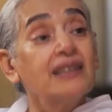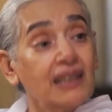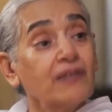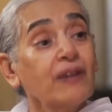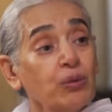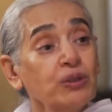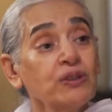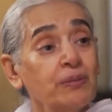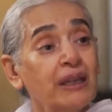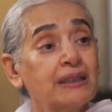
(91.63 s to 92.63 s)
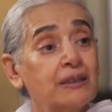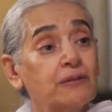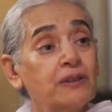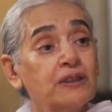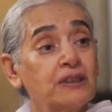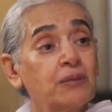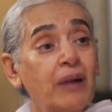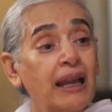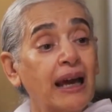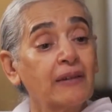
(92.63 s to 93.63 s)
If I want to make a difference to my
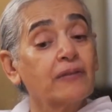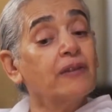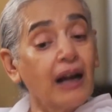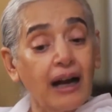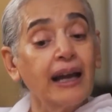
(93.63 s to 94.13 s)
life, I